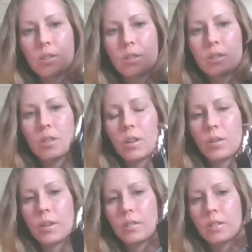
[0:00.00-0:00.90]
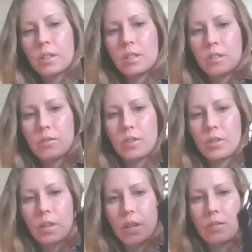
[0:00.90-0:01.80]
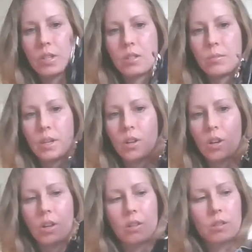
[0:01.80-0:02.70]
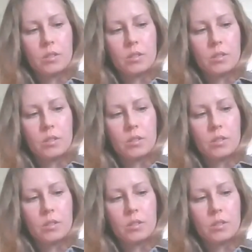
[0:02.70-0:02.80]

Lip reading: So it really doesn't feel that heavy to me at all.